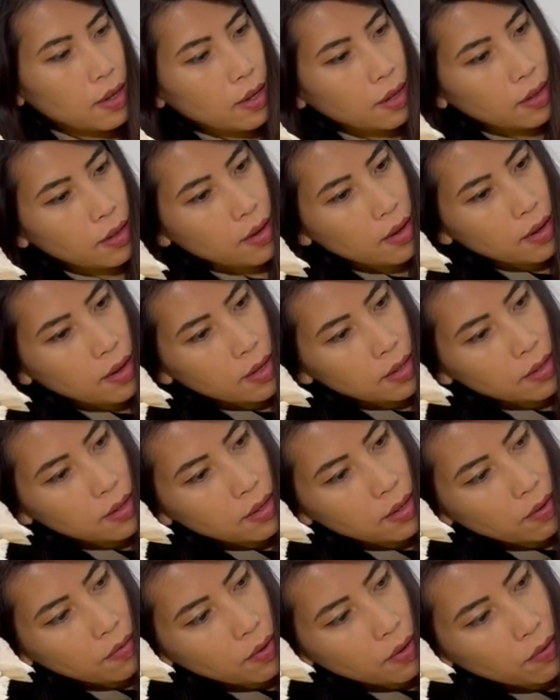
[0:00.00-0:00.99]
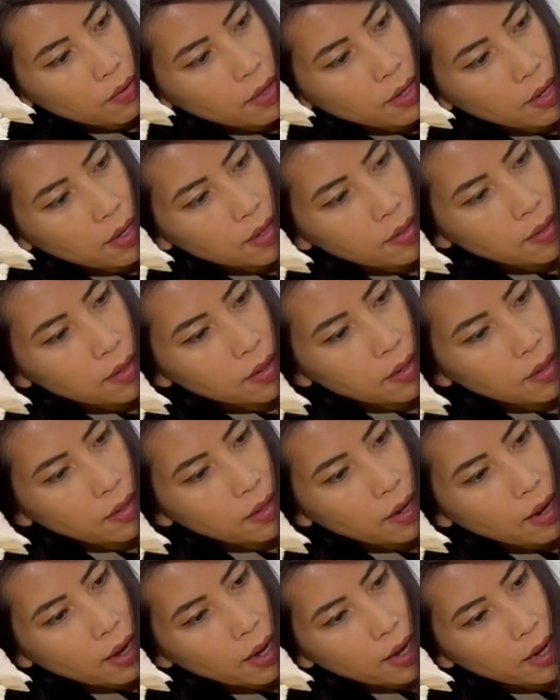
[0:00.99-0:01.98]
a look and see if everything is a good
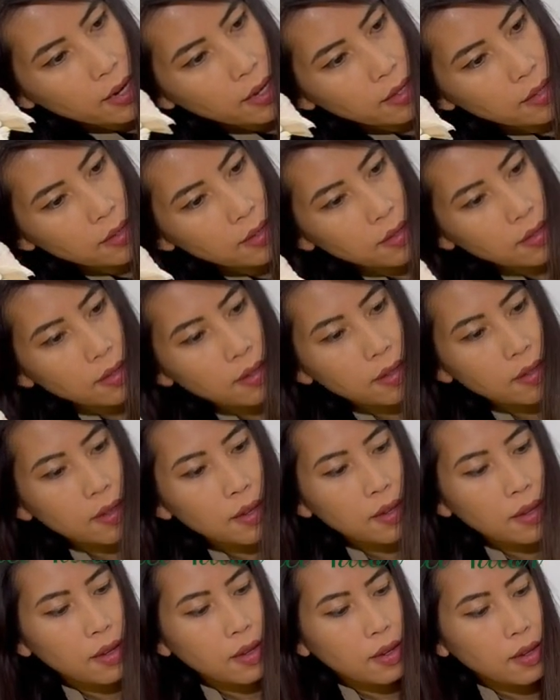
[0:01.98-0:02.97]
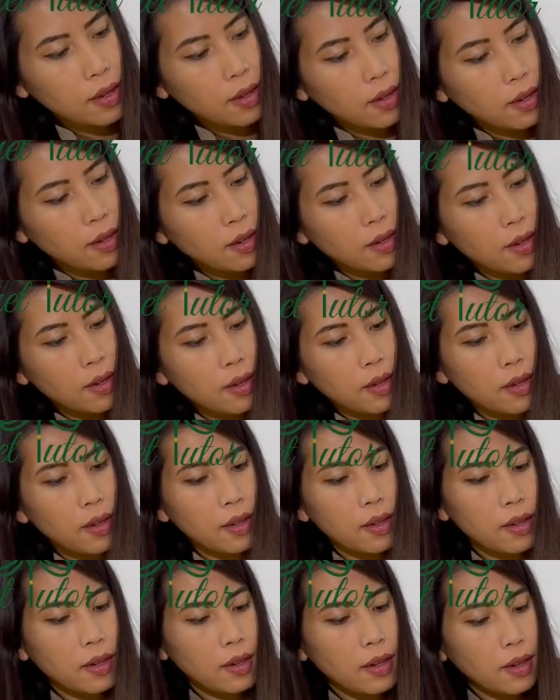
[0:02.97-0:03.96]
height. And
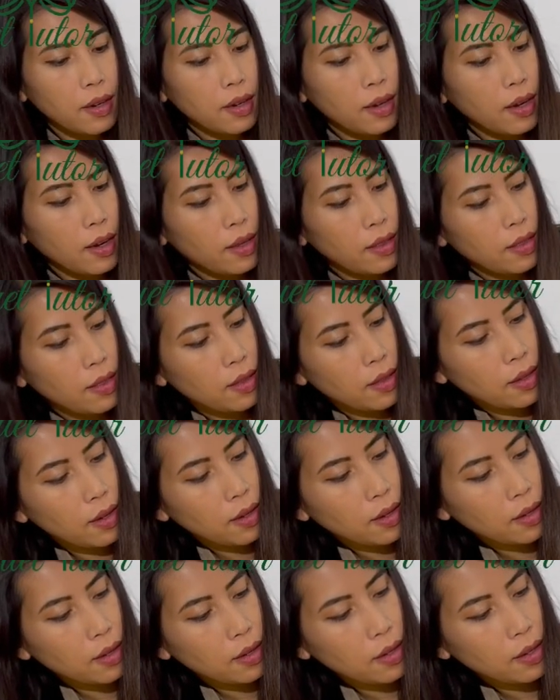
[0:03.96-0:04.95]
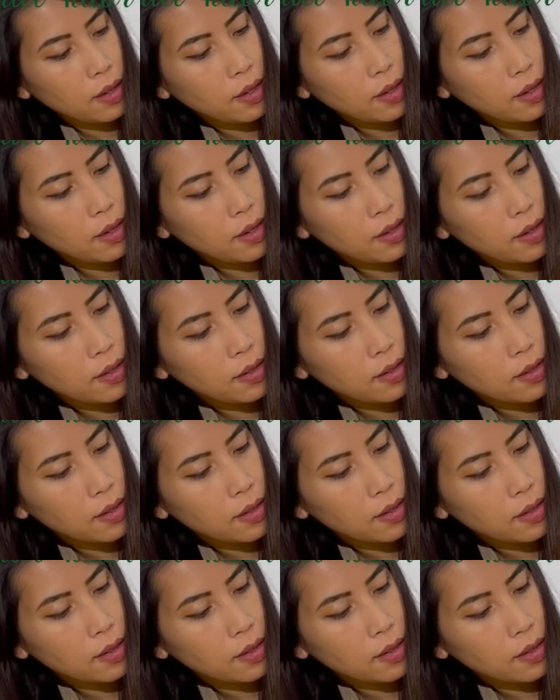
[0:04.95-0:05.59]
I think it is.